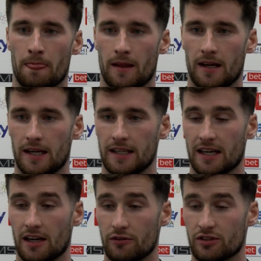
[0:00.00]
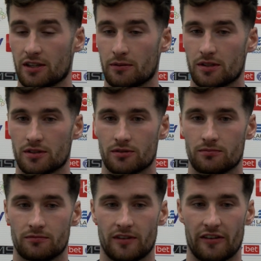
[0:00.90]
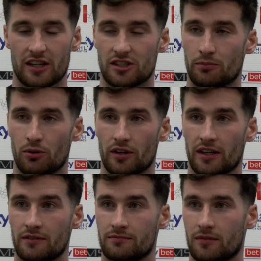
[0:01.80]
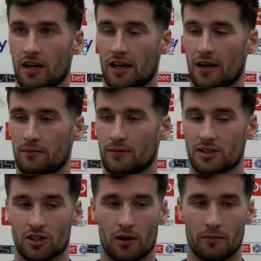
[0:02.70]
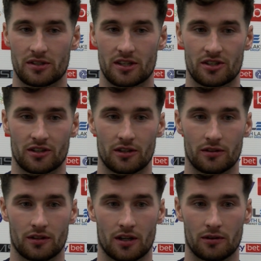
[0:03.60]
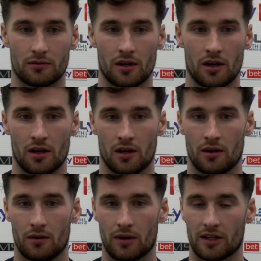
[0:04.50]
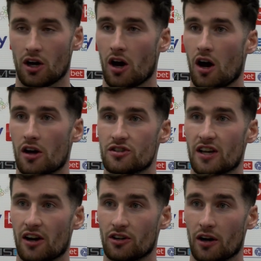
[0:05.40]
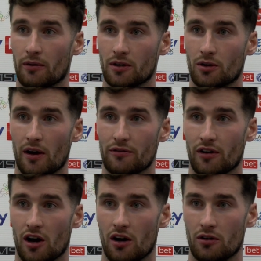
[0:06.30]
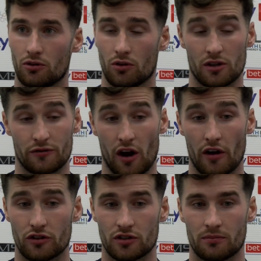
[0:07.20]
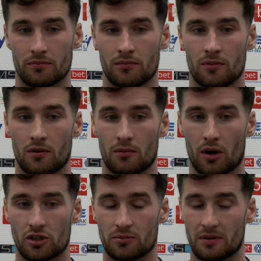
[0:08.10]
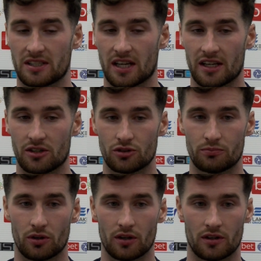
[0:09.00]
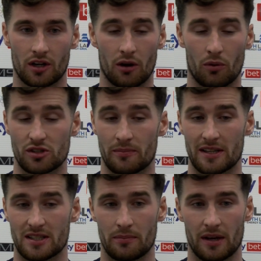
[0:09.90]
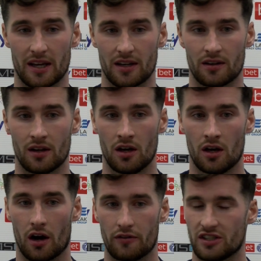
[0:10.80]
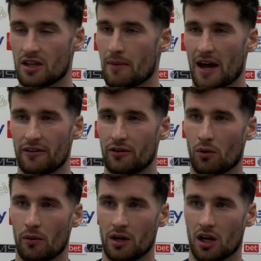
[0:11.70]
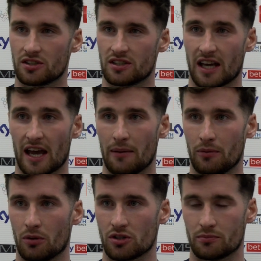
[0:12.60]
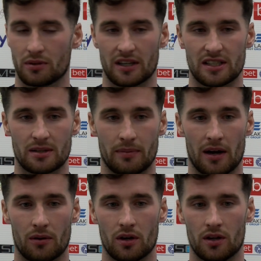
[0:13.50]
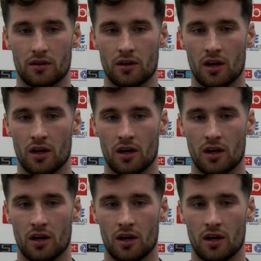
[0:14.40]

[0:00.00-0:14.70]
Yeah, obviously it was very disappointing. It's a competition that, you know, had our hearts set on going quite far, or as far as it possibly take us, but, you know, it wasn't meant to be, and obviously the manner in what we lost the game we wasn't pleased about, and